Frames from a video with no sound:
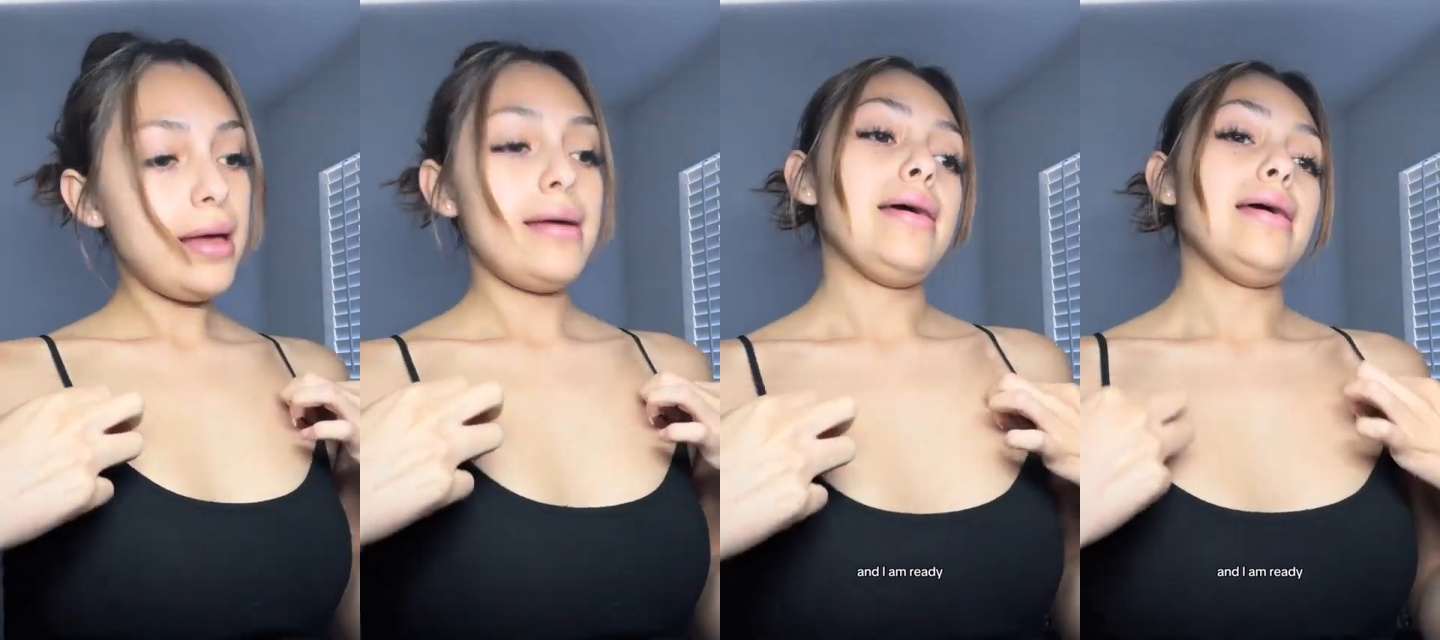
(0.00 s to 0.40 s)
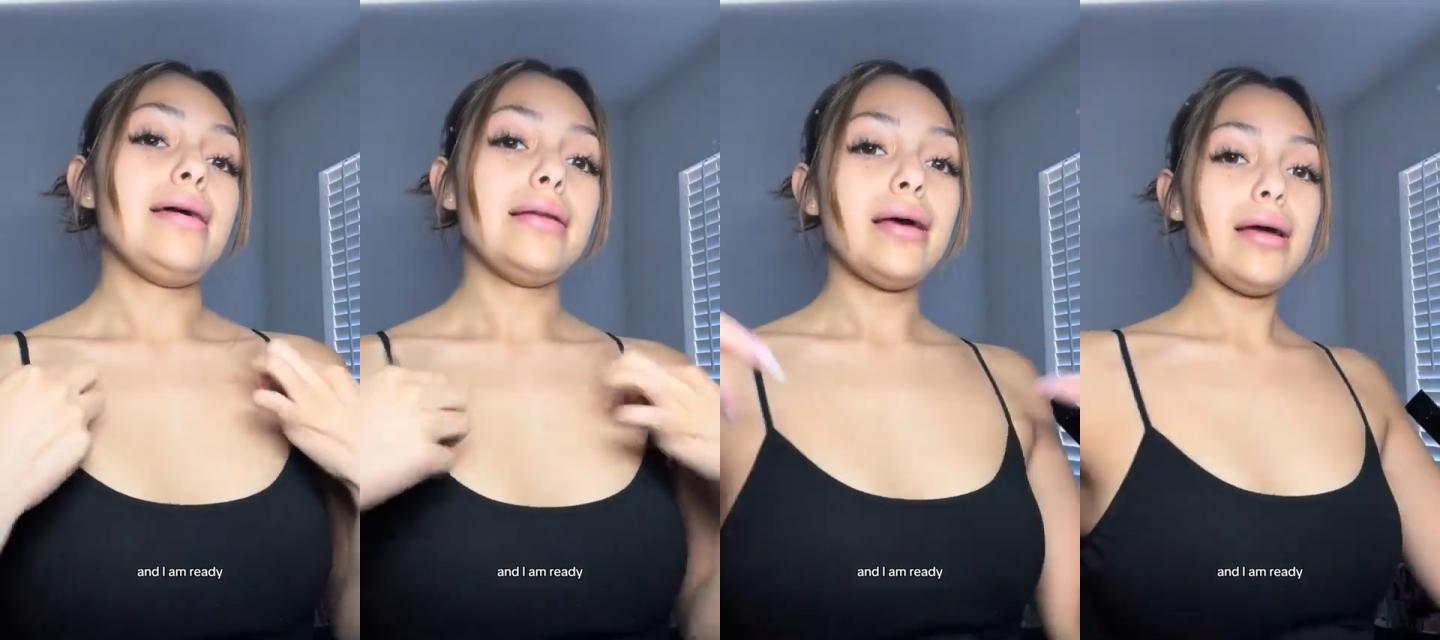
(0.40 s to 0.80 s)

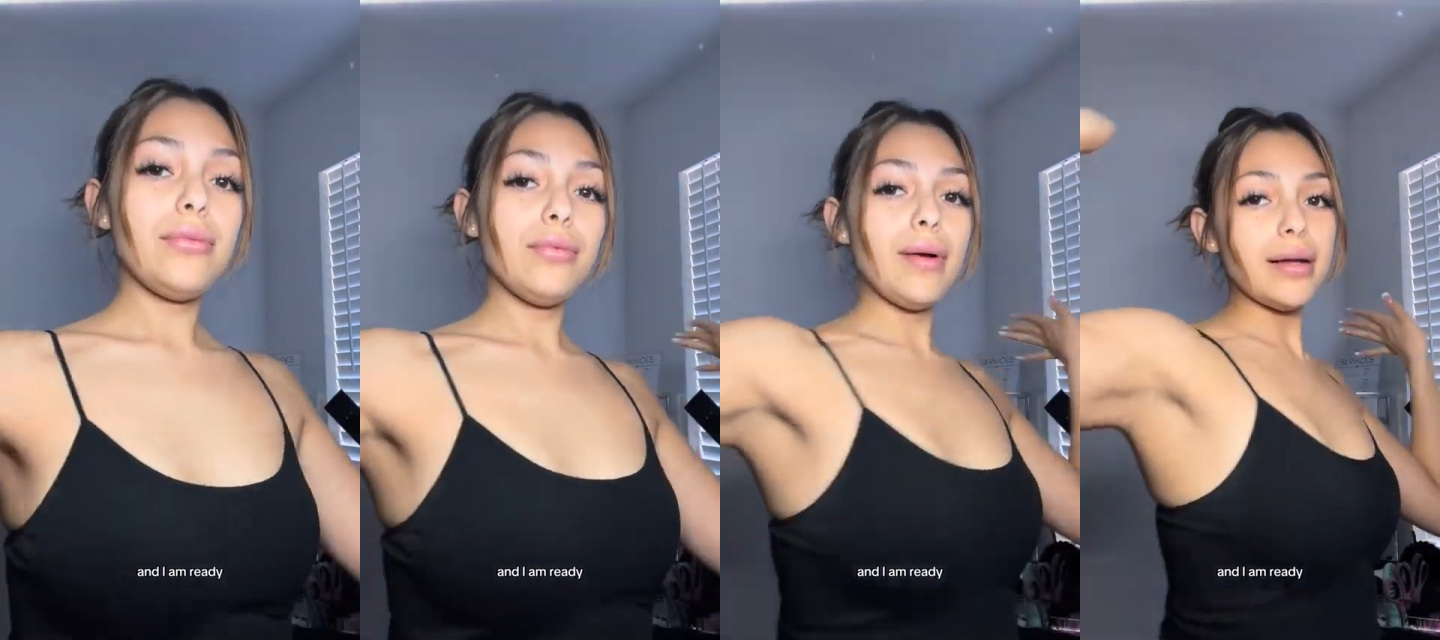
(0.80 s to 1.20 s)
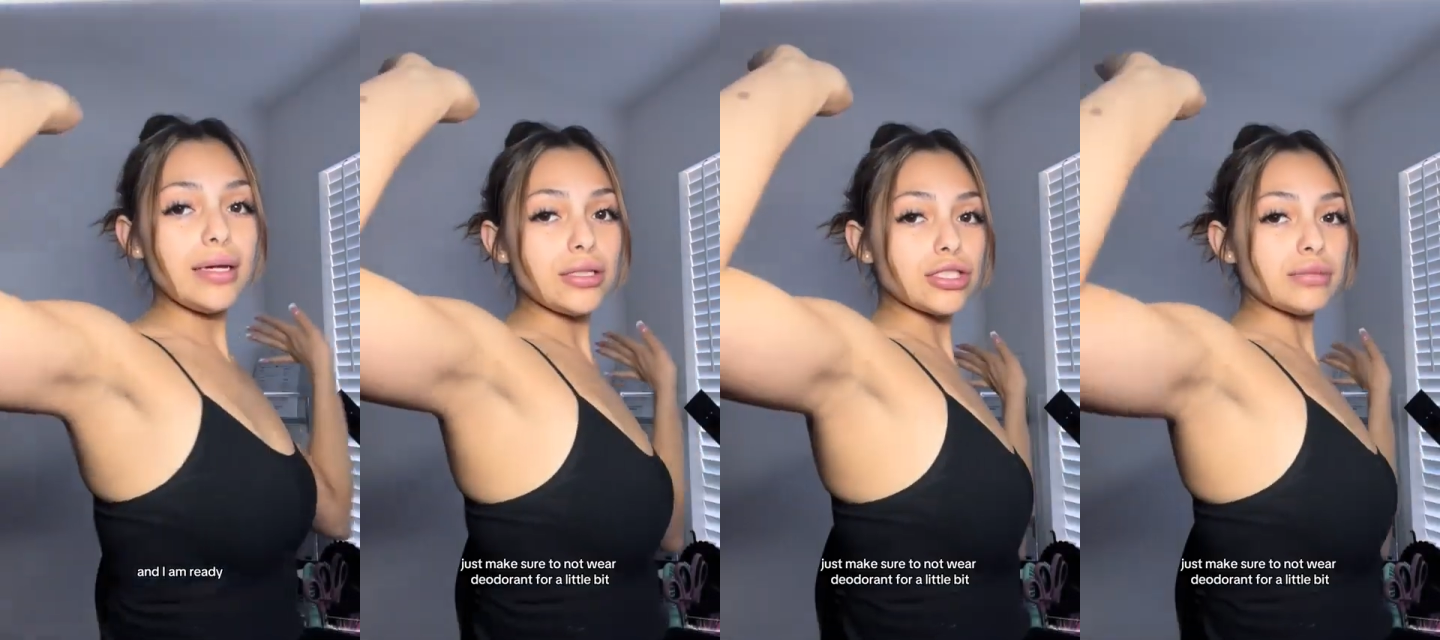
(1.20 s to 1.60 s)
And I am
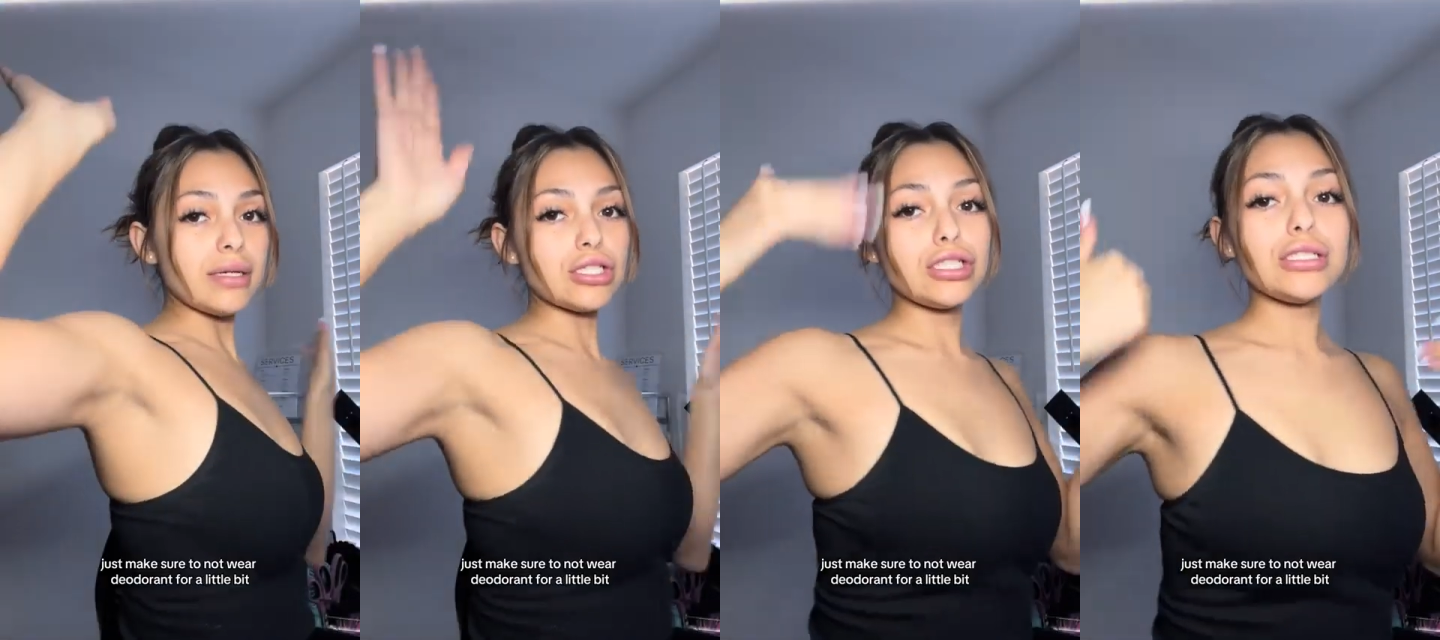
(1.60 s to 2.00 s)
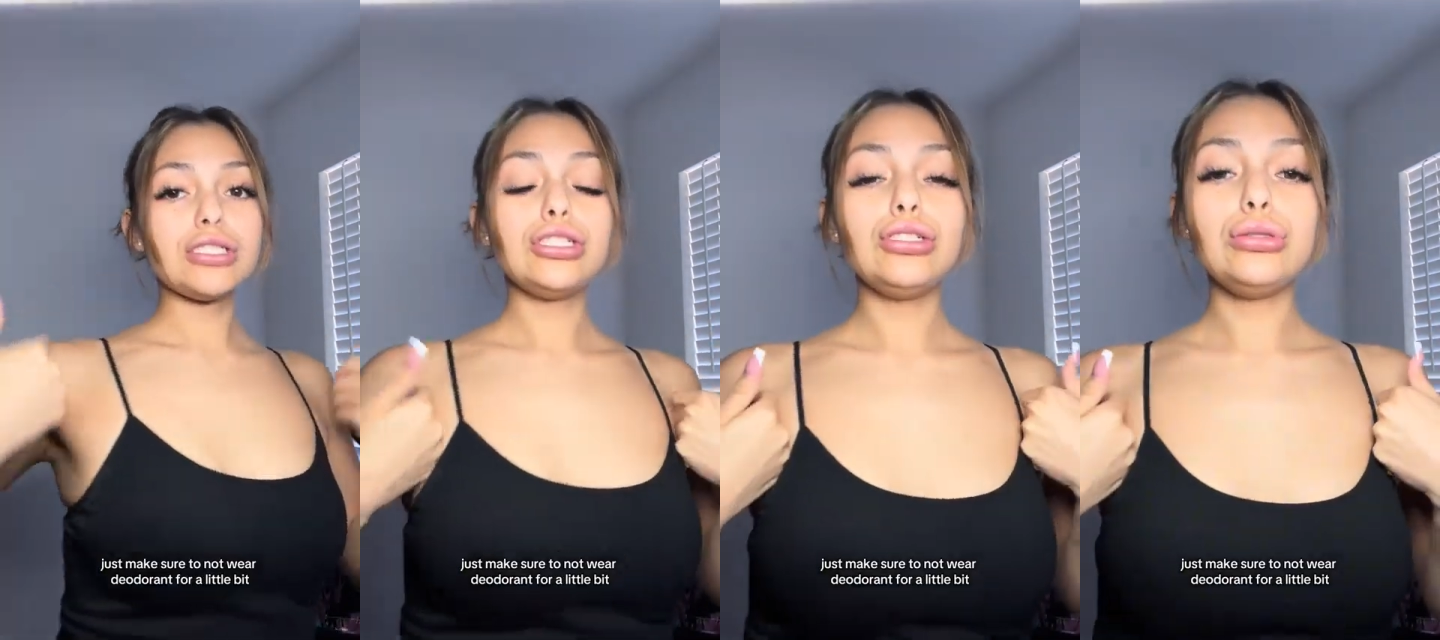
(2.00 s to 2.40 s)
ready. Just make sure
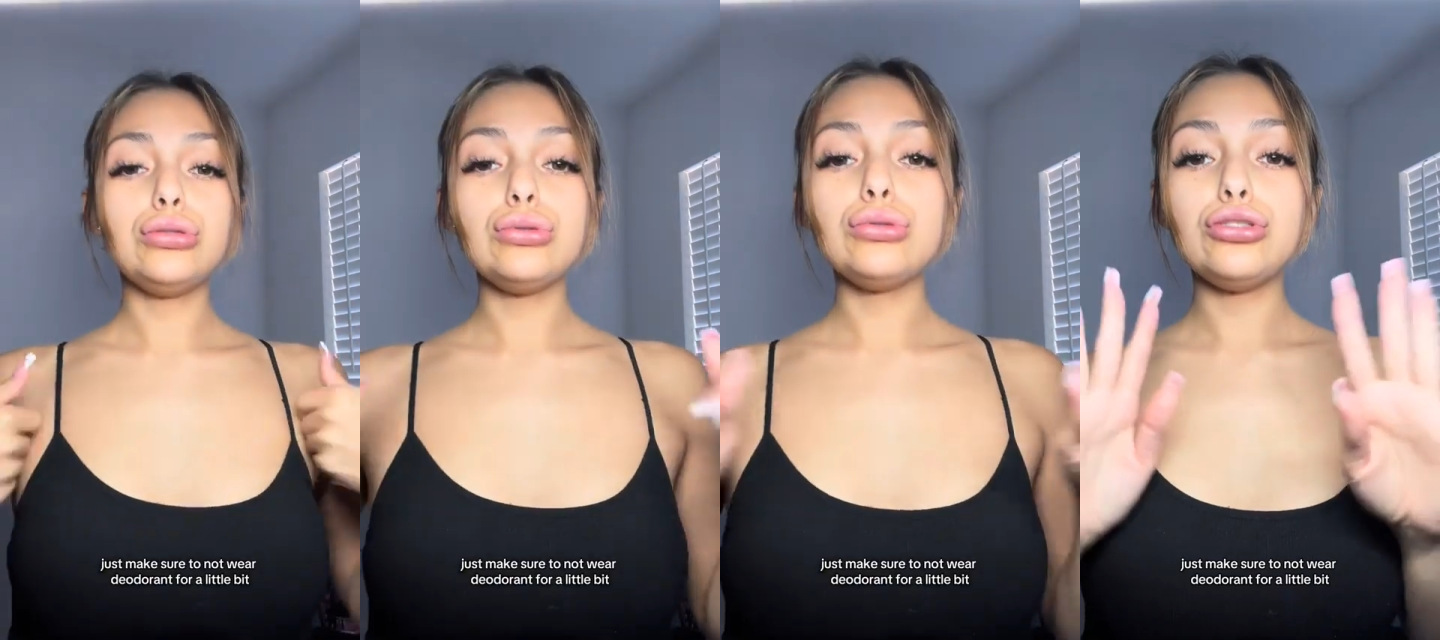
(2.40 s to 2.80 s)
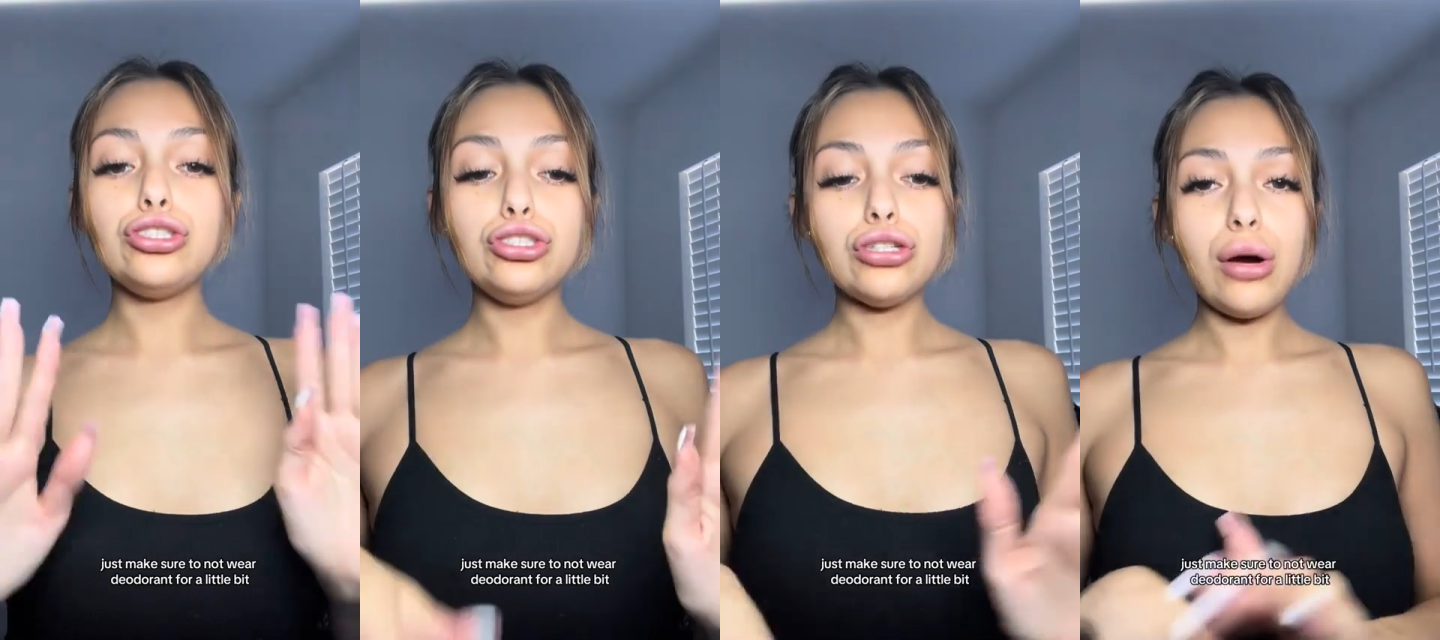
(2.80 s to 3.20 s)
to
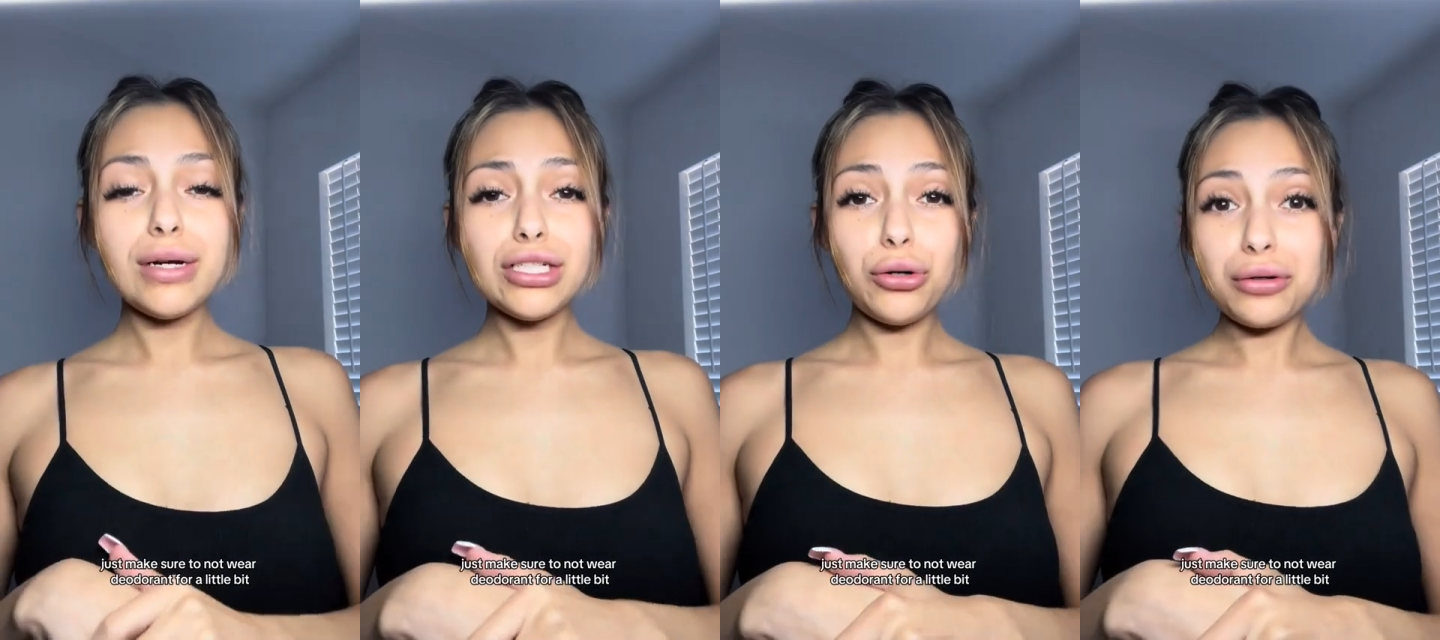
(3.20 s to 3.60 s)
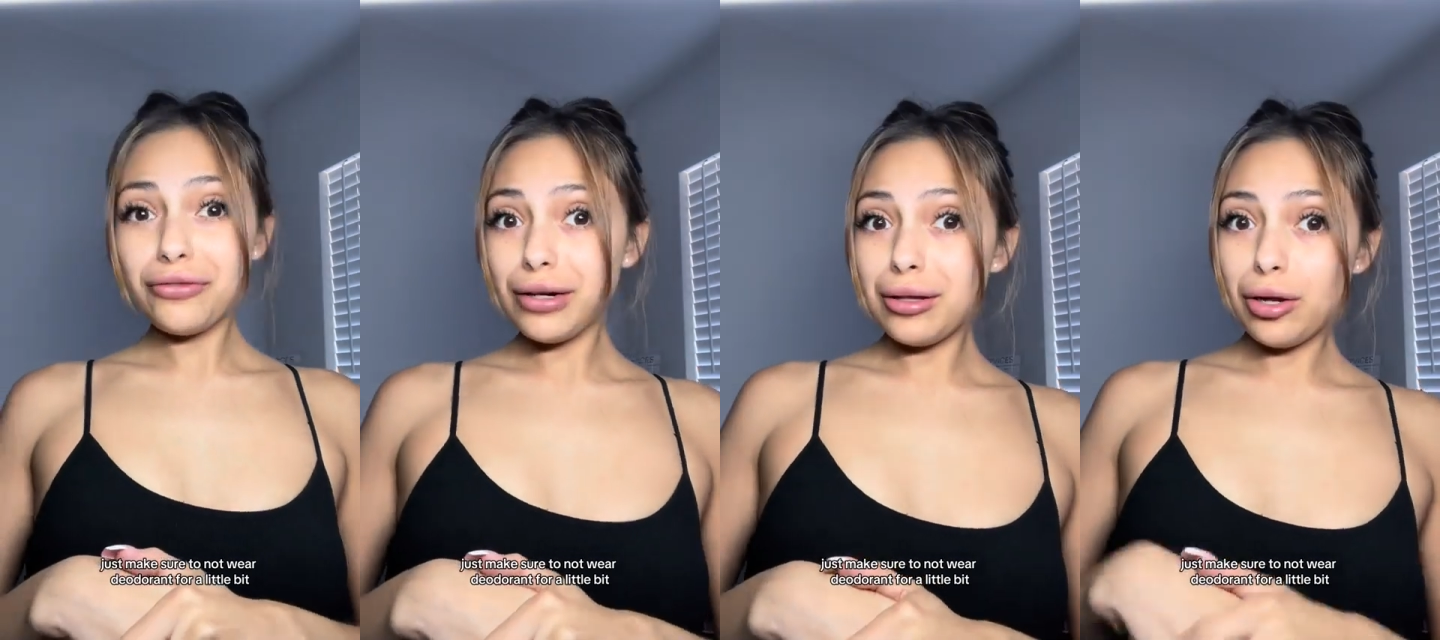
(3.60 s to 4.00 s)
not wear deodorant for a little